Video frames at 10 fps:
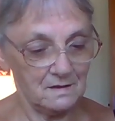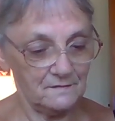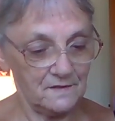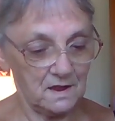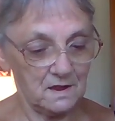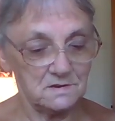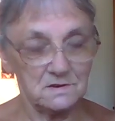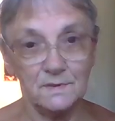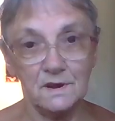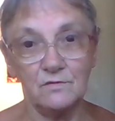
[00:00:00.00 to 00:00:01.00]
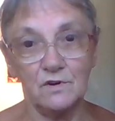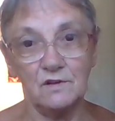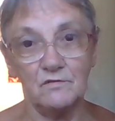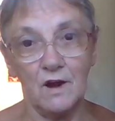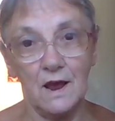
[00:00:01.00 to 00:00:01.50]
And the kids will be
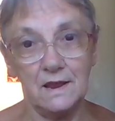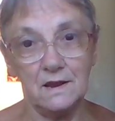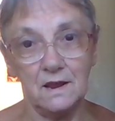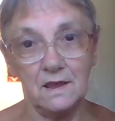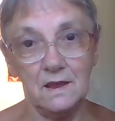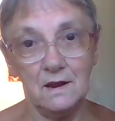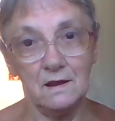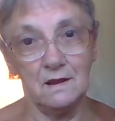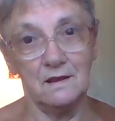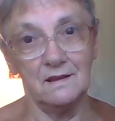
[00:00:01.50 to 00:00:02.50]
running riot again.